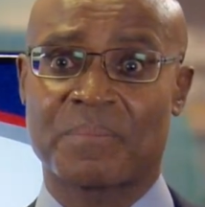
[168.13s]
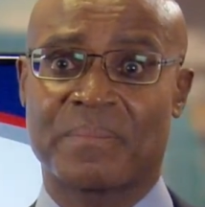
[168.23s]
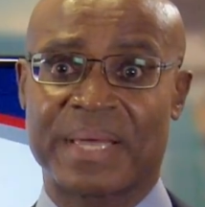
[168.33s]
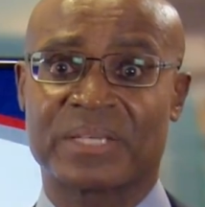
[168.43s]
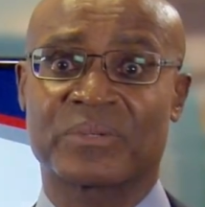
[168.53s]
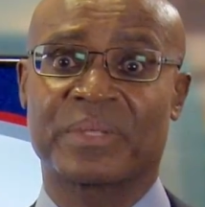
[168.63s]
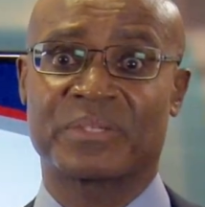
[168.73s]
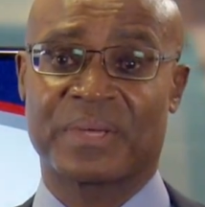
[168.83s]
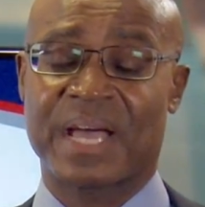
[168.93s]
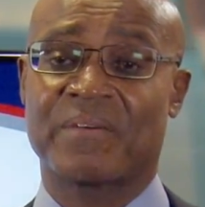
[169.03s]
making sure that
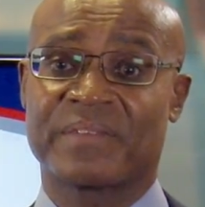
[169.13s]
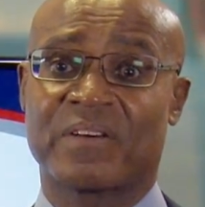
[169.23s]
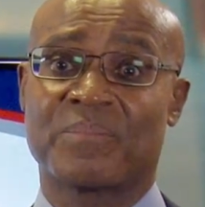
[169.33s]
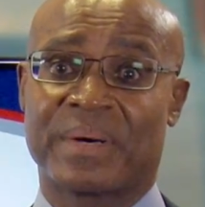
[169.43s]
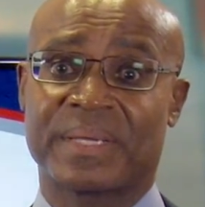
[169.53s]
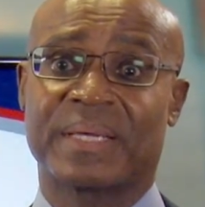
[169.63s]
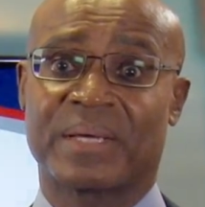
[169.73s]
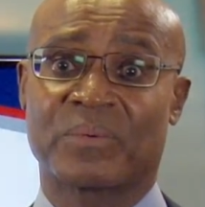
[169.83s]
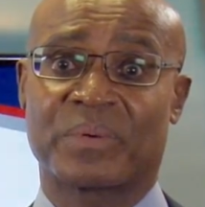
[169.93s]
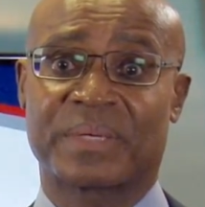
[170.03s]
you have enough money
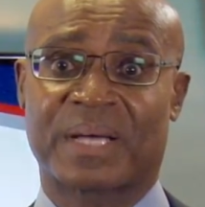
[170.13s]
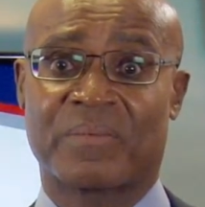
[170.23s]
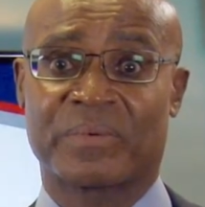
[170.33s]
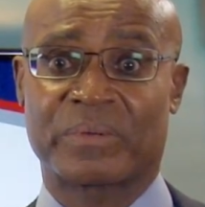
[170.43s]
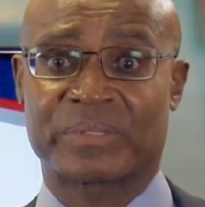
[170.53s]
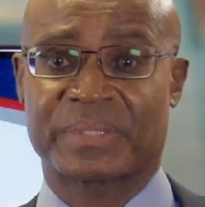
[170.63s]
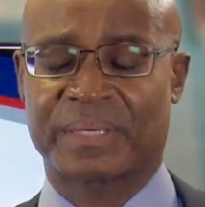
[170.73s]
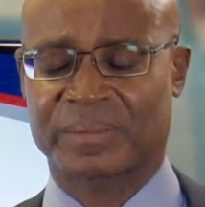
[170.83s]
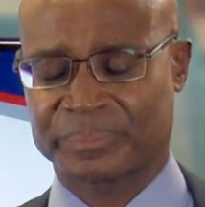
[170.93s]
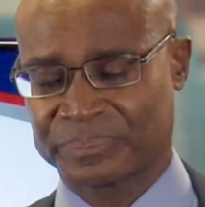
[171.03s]
in order to cover those
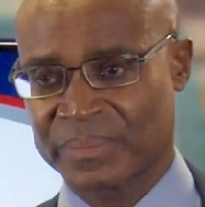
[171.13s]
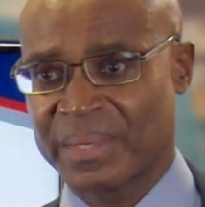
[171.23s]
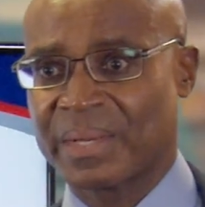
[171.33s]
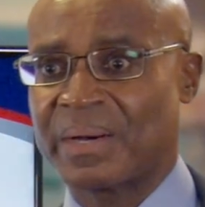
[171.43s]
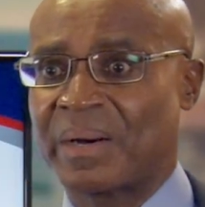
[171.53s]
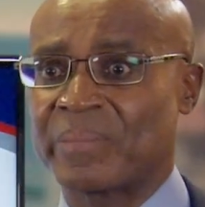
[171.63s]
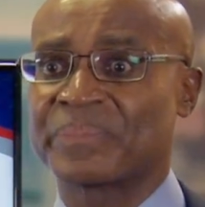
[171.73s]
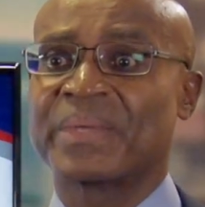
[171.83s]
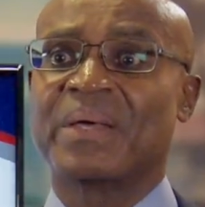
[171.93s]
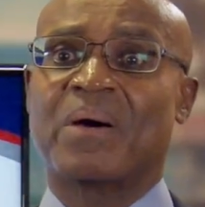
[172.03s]
things.
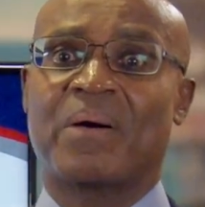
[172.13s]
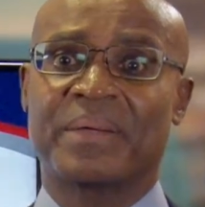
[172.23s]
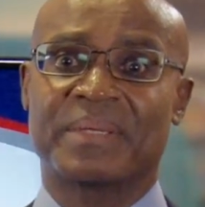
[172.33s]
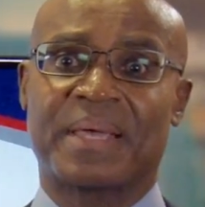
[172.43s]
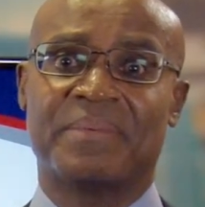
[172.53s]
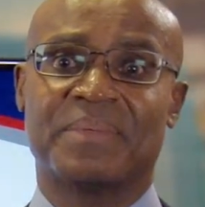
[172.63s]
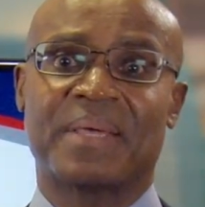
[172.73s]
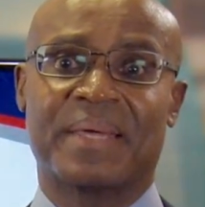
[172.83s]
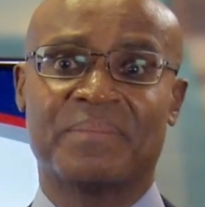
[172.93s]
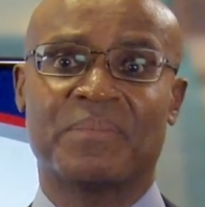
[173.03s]

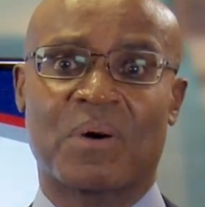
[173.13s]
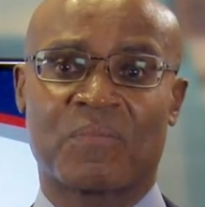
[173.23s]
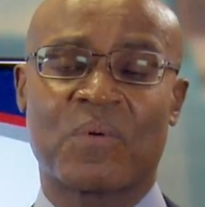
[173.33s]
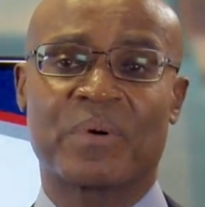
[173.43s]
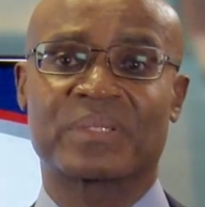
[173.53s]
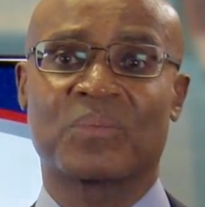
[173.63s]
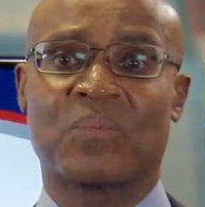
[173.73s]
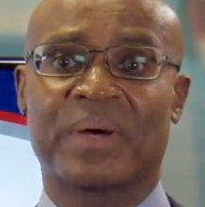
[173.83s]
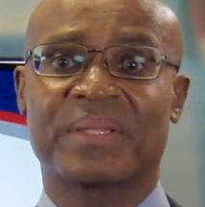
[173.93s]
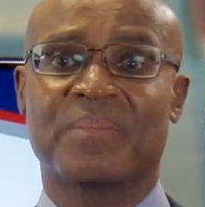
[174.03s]
And of course,
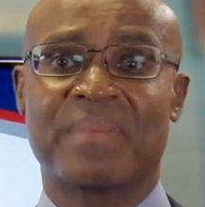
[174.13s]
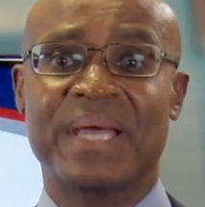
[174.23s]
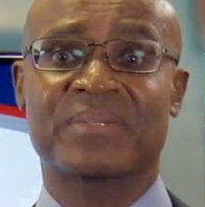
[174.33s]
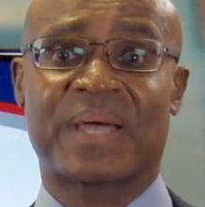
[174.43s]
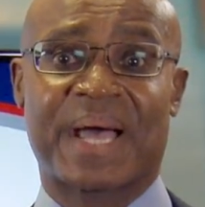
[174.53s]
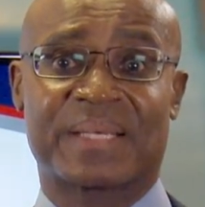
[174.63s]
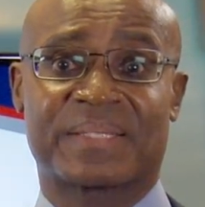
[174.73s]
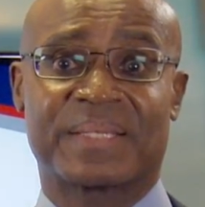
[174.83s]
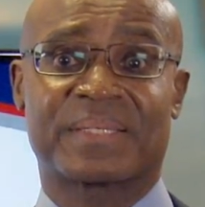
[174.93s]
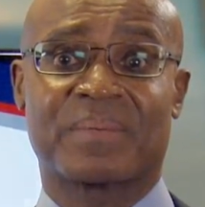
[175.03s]
one of the major
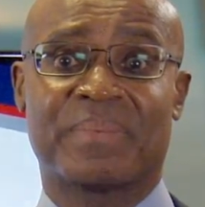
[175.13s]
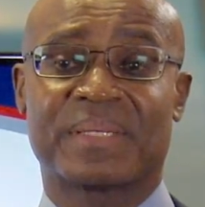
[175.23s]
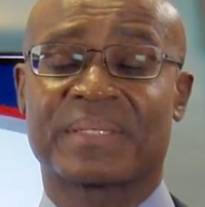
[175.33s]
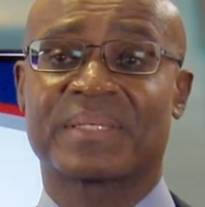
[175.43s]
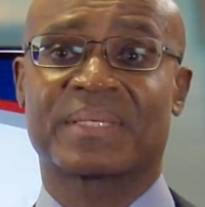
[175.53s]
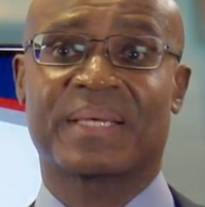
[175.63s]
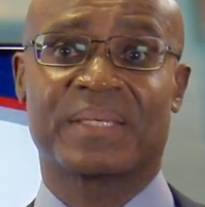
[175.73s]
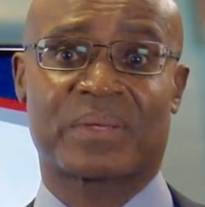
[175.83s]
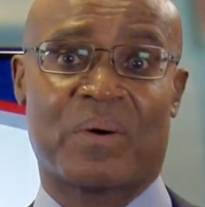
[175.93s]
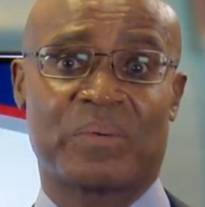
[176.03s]
assets in a business
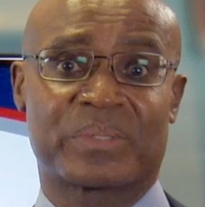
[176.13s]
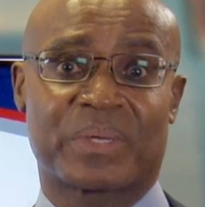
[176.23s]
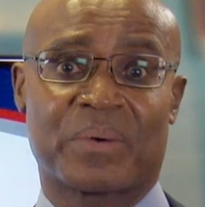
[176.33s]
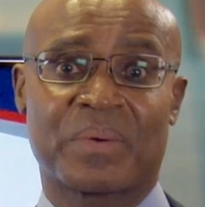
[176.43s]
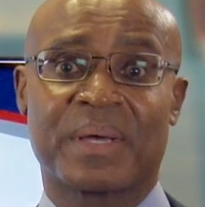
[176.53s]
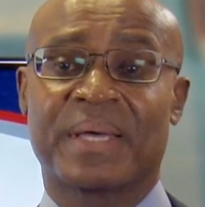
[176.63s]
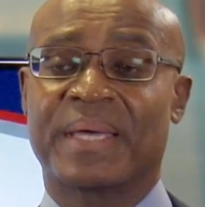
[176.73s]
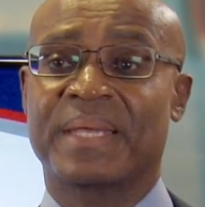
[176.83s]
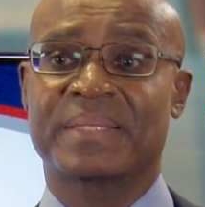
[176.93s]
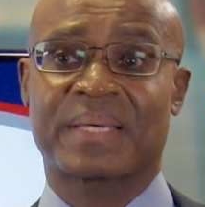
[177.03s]
is also
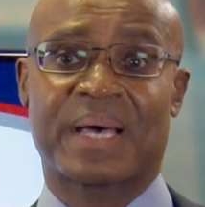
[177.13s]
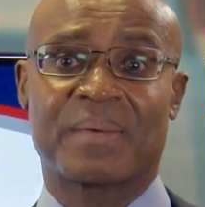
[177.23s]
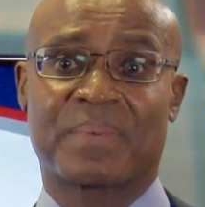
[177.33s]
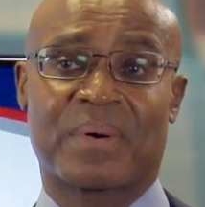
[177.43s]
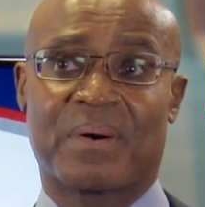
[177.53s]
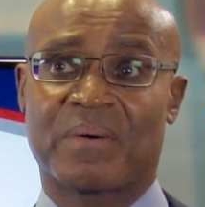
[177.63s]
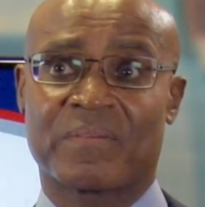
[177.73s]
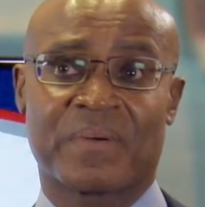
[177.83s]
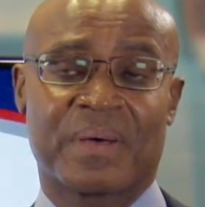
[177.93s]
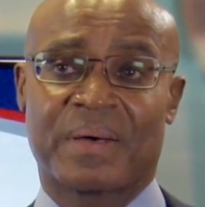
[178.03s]
any type
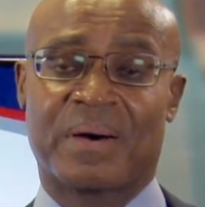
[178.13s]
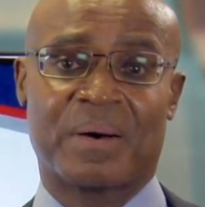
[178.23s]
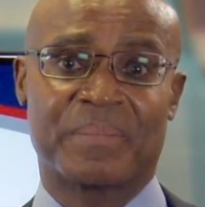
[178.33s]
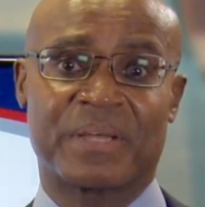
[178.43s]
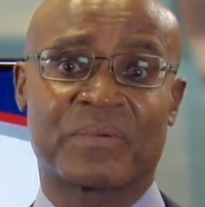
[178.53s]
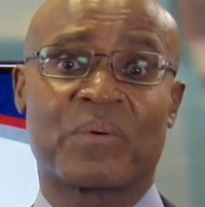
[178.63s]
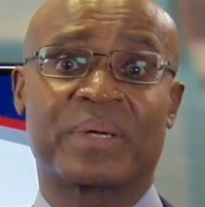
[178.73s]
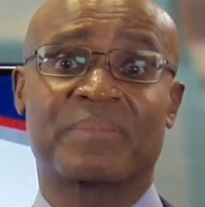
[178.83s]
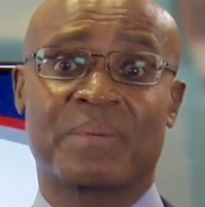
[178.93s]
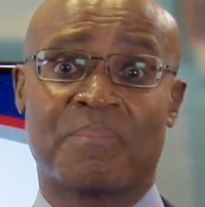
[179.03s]
of, if you're
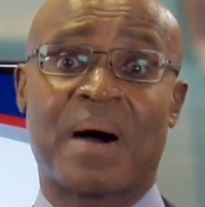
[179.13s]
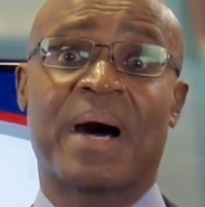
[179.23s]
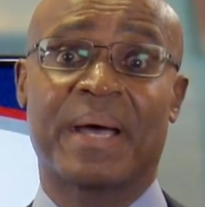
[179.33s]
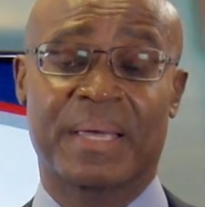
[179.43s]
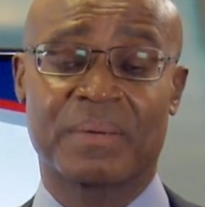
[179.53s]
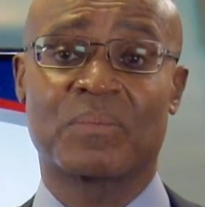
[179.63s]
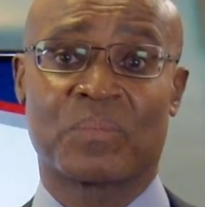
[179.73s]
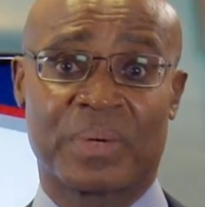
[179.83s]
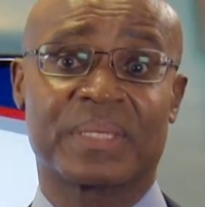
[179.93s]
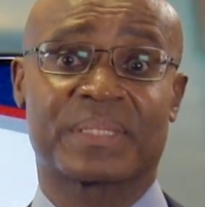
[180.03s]
going to be buying
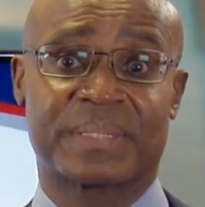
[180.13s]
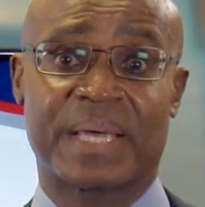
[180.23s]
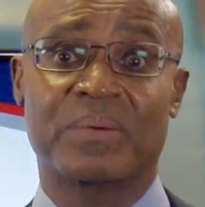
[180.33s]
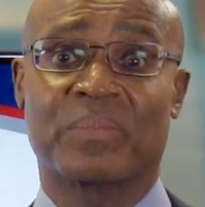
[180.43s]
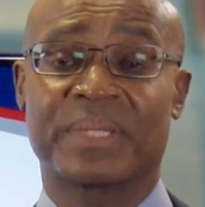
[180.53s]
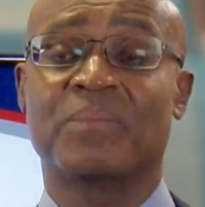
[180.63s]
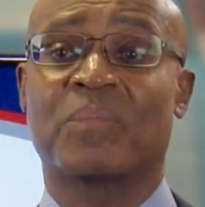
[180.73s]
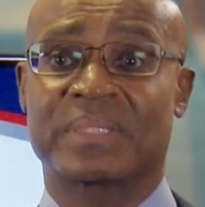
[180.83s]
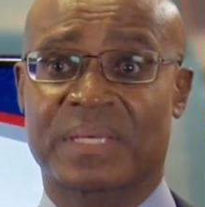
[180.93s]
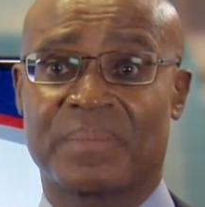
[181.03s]
real estate, well then
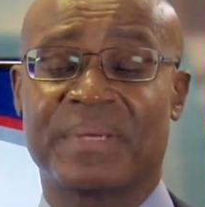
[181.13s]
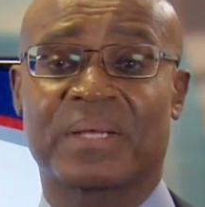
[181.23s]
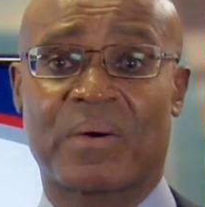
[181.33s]
what's going to be the